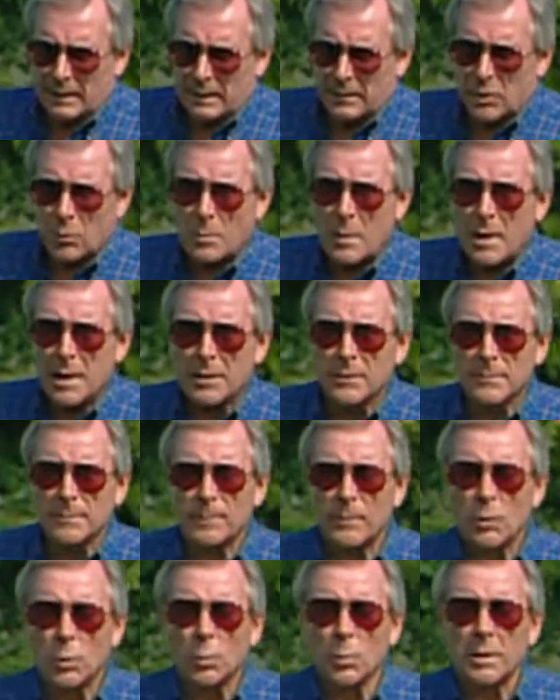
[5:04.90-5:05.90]
The men
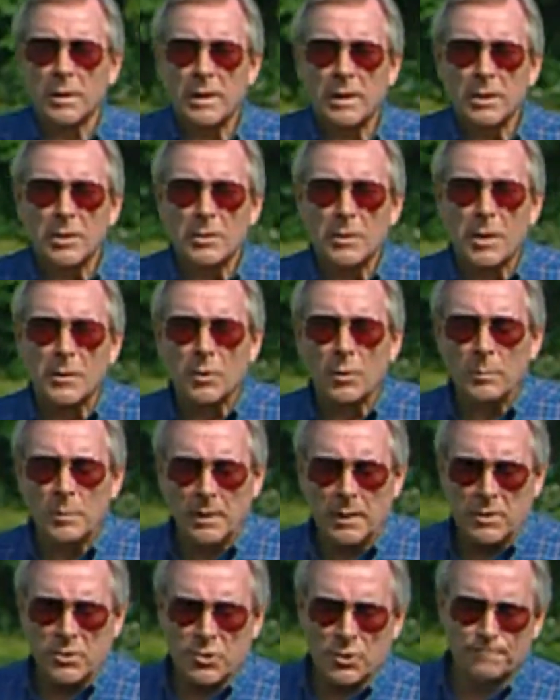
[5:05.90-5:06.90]
who were killed on the
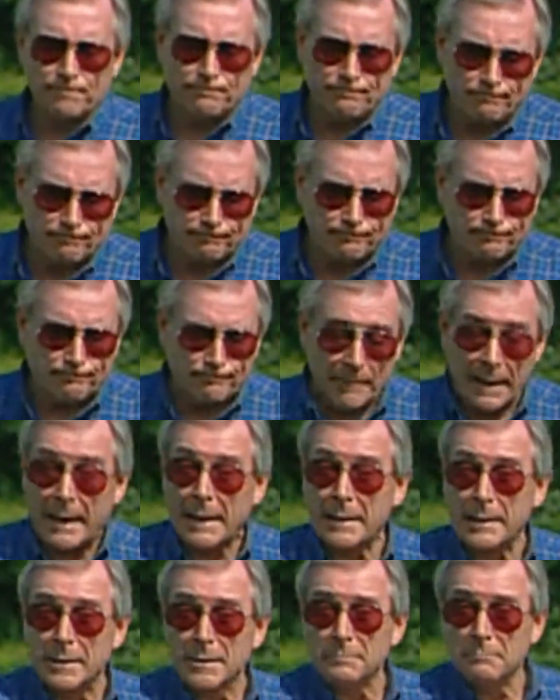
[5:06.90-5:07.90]
beach
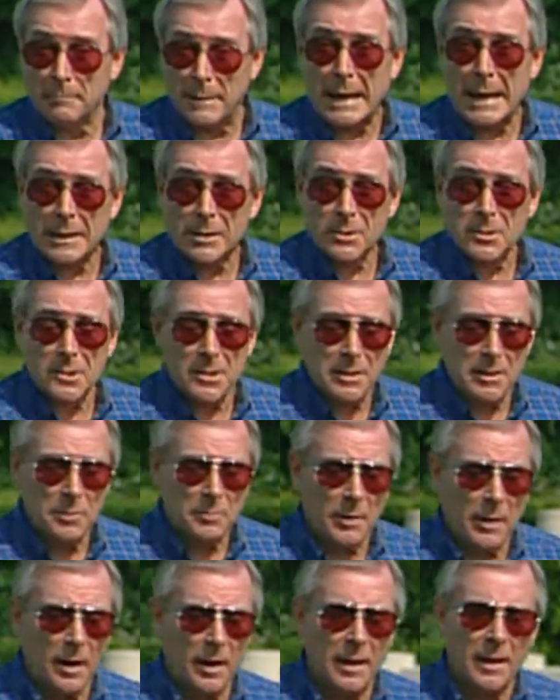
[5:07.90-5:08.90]
and in battles
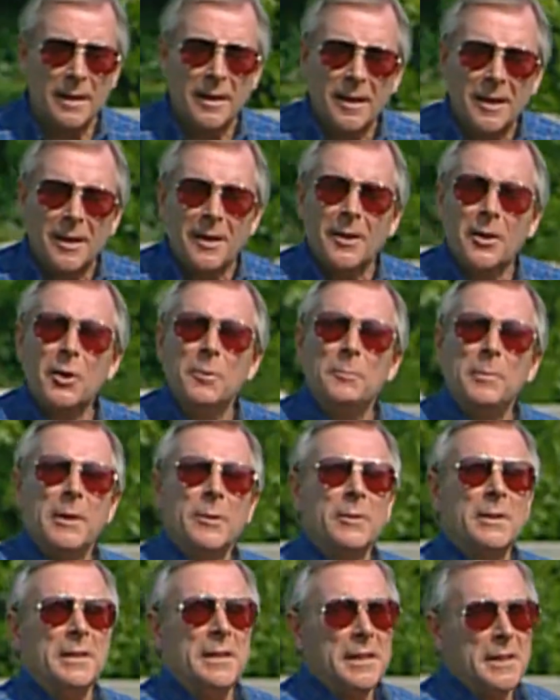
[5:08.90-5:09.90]
nearby are
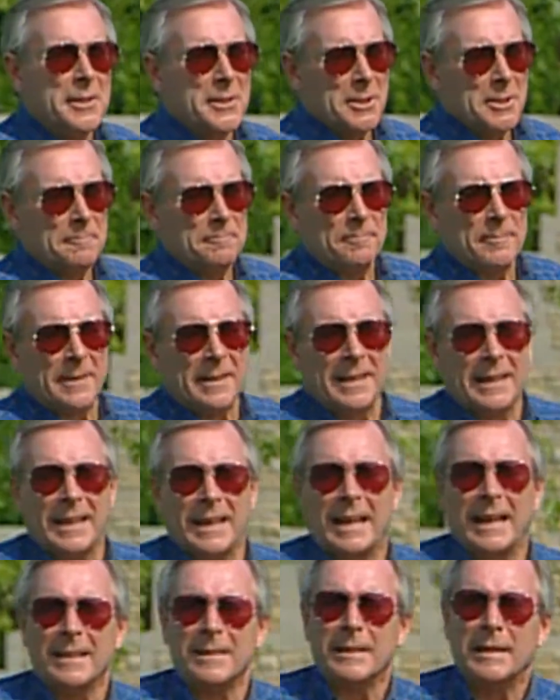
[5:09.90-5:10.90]
buried here
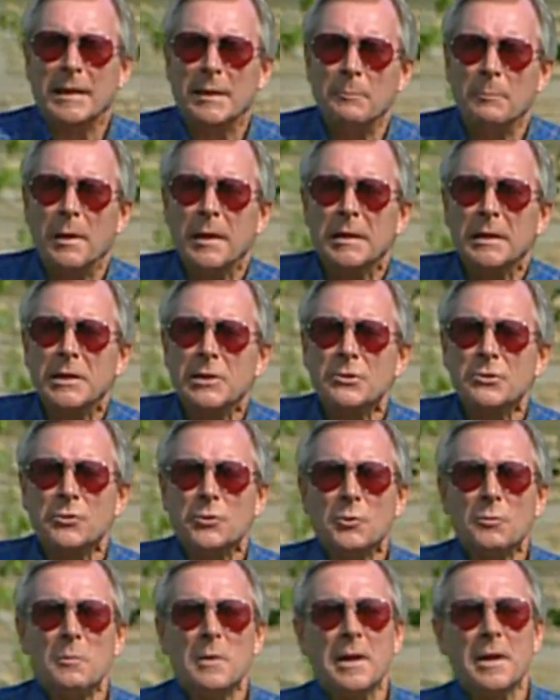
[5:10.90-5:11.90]
at the
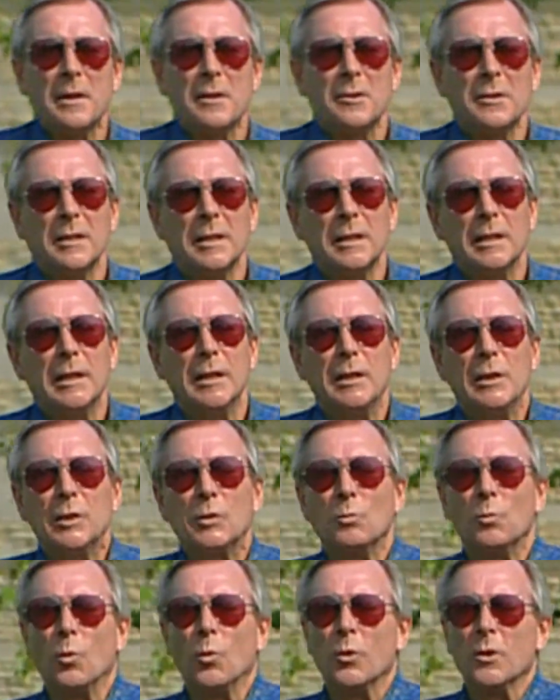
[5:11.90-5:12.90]
Bény-sur-Mer
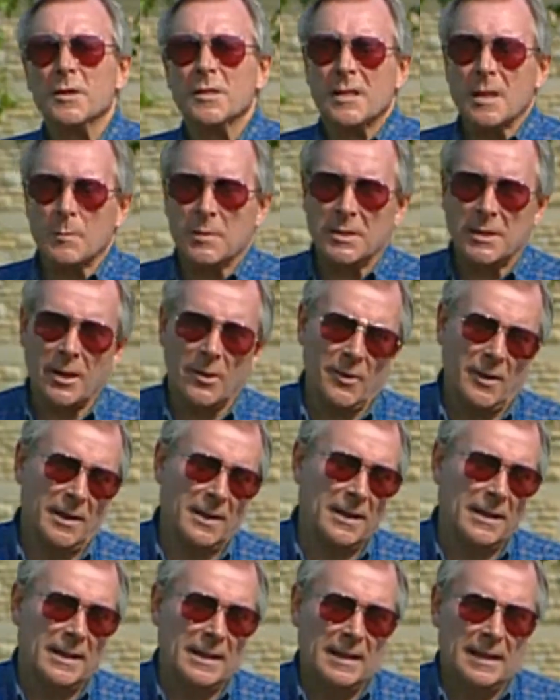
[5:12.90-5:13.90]
Canadian War Cemetery.
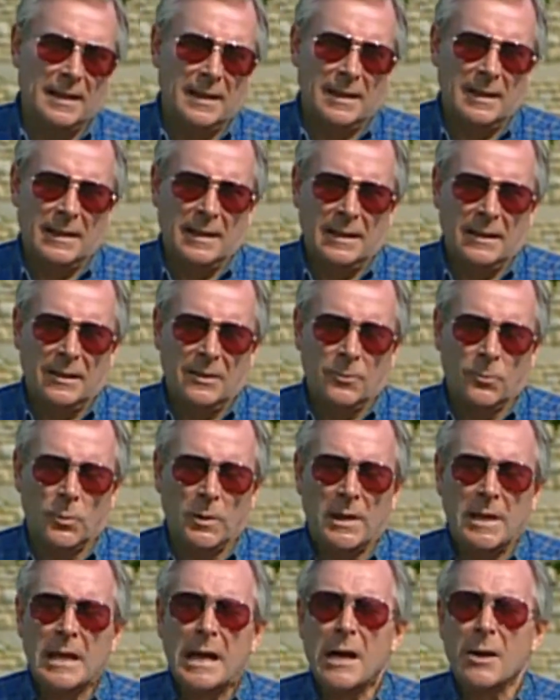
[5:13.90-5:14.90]
We
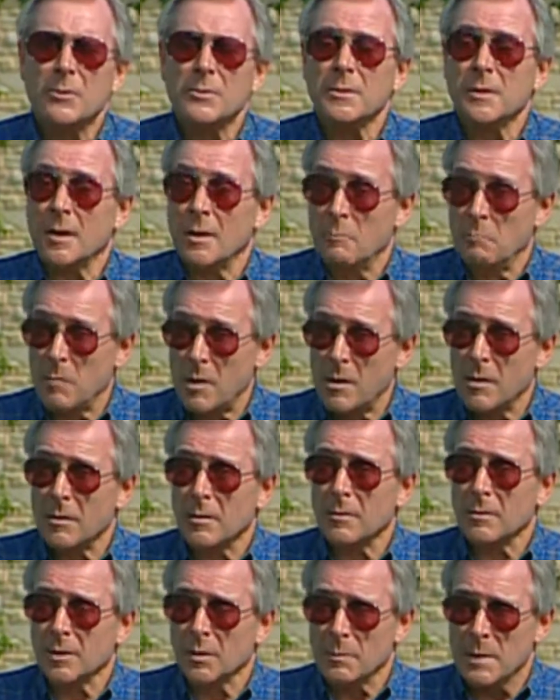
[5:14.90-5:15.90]
count
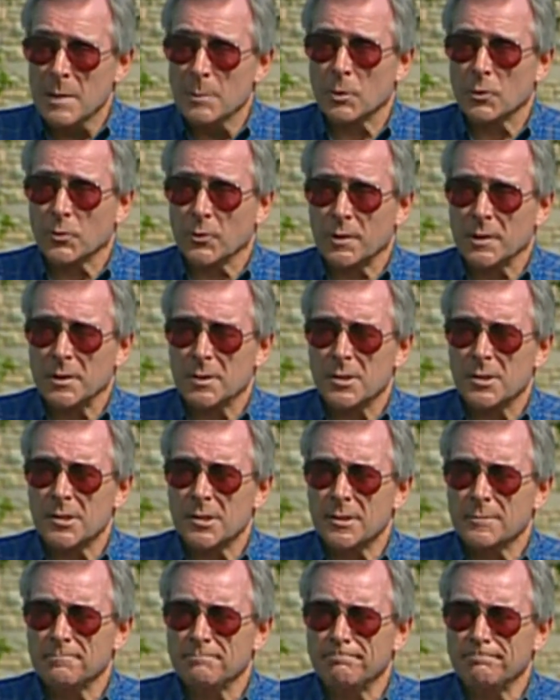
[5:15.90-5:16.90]
among the maple trees
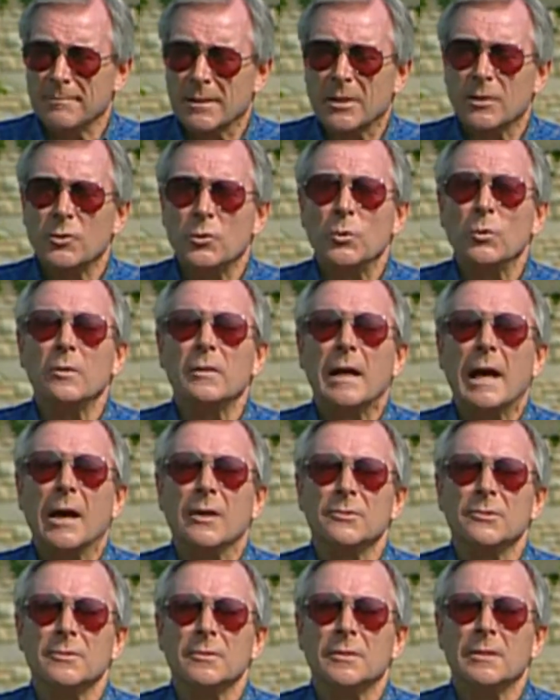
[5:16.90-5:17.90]

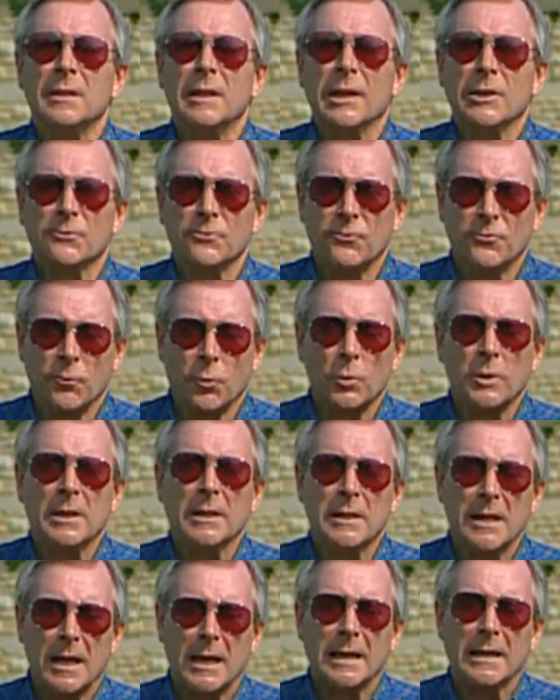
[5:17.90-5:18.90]

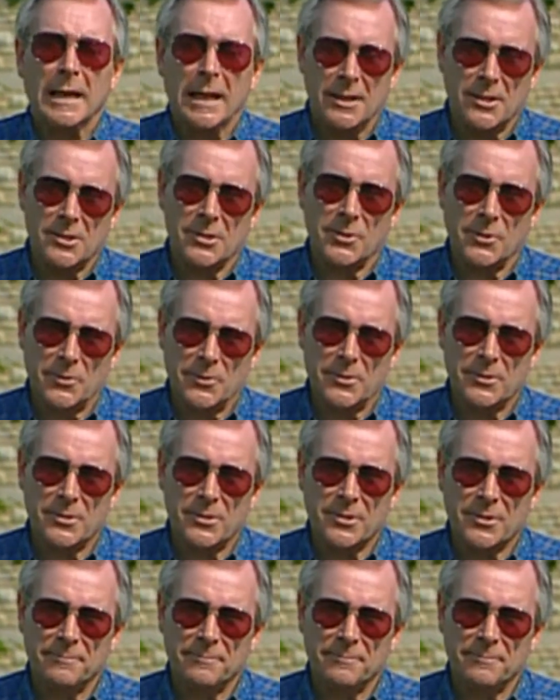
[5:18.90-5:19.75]
2,049 headstones.